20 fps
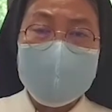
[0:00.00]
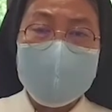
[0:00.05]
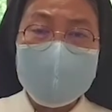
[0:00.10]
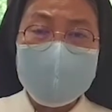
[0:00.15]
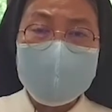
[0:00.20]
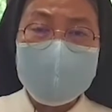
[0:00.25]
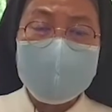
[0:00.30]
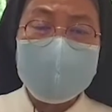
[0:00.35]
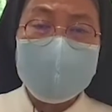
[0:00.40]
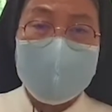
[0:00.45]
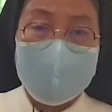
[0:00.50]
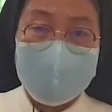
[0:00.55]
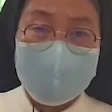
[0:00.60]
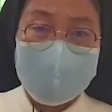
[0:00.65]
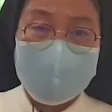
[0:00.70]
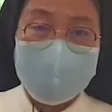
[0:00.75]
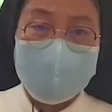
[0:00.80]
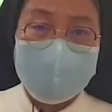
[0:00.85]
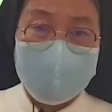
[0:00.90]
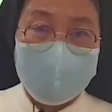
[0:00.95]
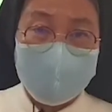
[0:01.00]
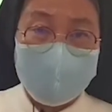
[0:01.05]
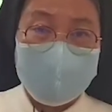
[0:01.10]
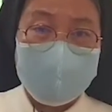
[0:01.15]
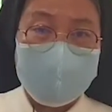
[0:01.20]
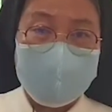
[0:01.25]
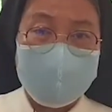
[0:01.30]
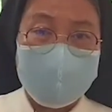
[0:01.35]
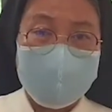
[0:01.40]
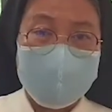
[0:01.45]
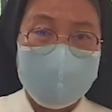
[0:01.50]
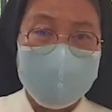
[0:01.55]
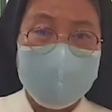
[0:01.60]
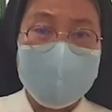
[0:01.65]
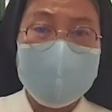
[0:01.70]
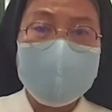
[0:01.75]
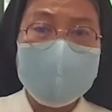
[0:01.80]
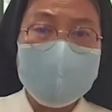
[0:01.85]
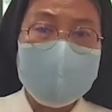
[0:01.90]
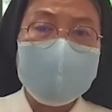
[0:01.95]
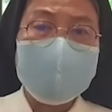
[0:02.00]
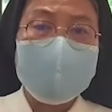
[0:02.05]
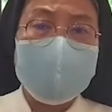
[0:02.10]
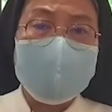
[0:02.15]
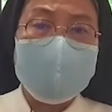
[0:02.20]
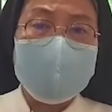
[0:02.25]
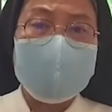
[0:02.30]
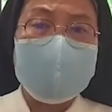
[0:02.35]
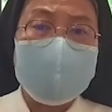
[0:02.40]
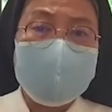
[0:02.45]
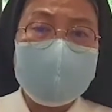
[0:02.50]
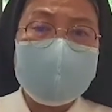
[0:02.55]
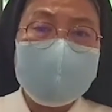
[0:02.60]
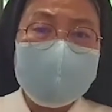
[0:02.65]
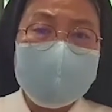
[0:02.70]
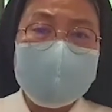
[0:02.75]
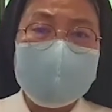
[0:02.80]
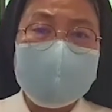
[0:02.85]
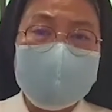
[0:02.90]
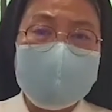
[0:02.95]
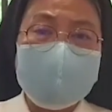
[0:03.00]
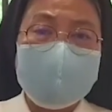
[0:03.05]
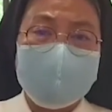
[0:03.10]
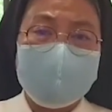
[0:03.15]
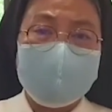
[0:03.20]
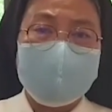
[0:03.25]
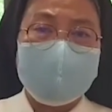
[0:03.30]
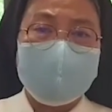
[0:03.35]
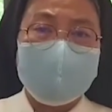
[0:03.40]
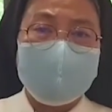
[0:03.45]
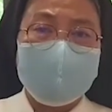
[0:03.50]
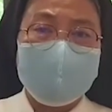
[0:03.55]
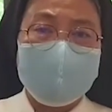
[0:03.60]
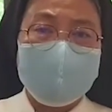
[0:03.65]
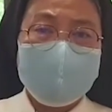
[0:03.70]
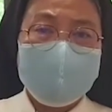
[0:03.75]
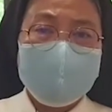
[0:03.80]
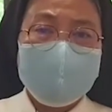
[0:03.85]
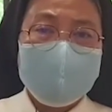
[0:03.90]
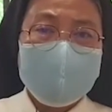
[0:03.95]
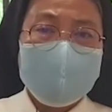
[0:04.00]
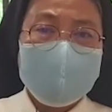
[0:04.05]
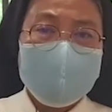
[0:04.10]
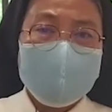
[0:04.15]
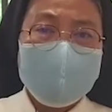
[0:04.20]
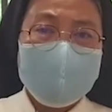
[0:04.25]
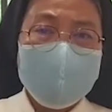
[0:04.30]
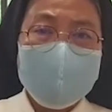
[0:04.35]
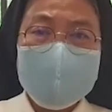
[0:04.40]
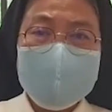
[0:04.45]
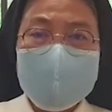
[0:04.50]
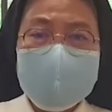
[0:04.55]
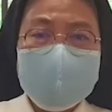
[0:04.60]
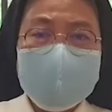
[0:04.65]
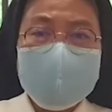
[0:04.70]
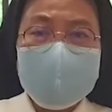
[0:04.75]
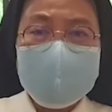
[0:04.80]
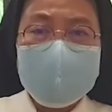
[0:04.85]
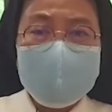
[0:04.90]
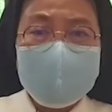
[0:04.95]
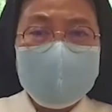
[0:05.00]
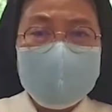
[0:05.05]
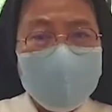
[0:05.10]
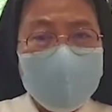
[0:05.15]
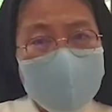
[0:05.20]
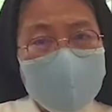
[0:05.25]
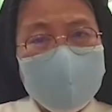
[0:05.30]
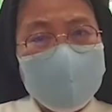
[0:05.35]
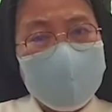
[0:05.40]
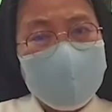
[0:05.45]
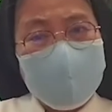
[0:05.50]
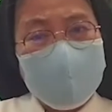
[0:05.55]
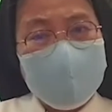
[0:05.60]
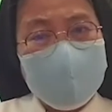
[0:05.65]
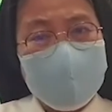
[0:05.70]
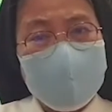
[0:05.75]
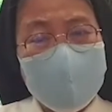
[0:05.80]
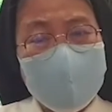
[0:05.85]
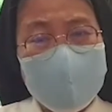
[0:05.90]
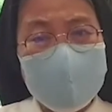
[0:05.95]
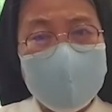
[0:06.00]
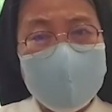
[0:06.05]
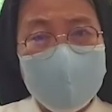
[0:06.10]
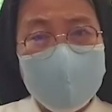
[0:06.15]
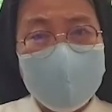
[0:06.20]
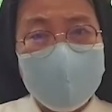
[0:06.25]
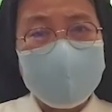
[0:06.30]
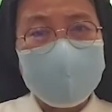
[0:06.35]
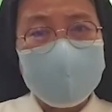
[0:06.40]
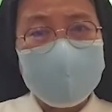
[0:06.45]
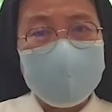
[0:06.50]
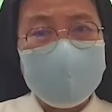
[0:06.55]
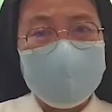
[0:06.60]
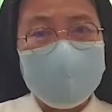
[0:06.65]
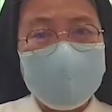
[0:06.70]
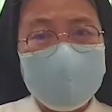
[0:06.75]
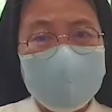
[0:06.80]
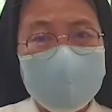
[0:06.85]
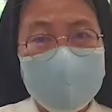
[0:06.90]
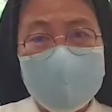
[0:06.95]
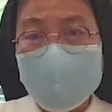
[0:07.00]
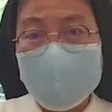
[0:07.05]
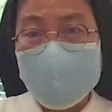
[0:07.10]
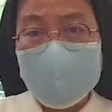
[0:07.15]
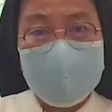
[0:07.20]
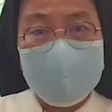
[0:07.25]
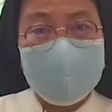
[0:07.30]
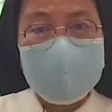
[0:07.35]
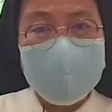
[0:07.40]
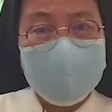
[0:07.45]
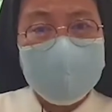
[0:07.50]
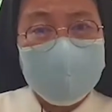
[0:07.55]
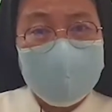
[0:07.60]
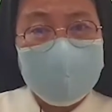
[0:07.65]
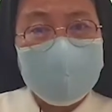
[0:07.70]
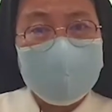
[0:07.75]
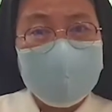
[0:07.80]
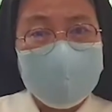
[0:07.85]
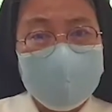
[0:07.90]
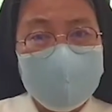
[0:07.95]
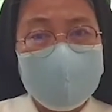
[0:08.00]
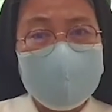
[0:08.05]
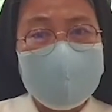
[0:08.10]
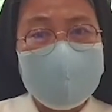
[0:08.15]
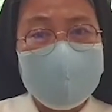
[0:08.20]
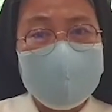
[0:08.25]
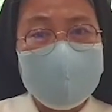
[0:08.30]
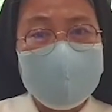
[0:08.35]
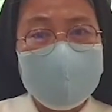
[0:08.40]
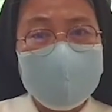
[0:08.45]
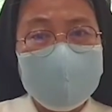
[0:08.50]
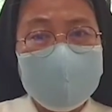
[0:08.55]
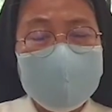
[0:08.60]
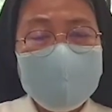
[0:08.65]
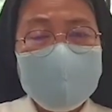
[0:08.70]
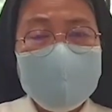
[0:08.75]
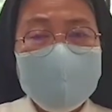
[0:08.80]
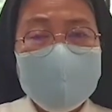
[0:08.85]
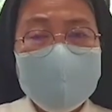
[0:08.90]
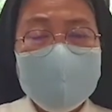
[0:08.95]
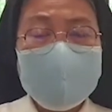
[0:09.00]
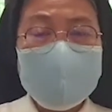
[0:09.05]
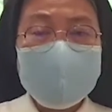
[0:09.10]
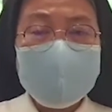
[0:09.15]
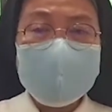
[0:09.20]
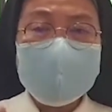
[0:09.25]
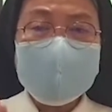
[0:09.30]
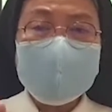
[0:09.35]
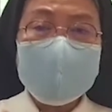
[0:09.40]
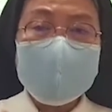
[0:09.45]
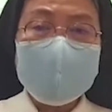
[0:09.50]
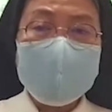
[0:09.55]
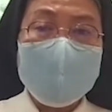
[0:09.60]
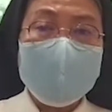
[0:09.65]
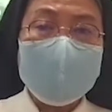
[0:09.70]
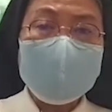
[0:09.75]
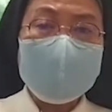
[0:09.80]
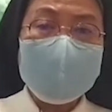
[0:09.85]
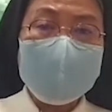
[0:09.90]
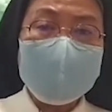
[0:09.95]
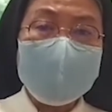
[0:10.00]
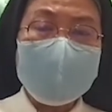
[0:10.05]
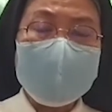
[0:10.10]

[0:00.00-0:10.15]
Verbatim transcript: why did, why do I stay? Why am I here still? Why is it that one or two have left, but I am still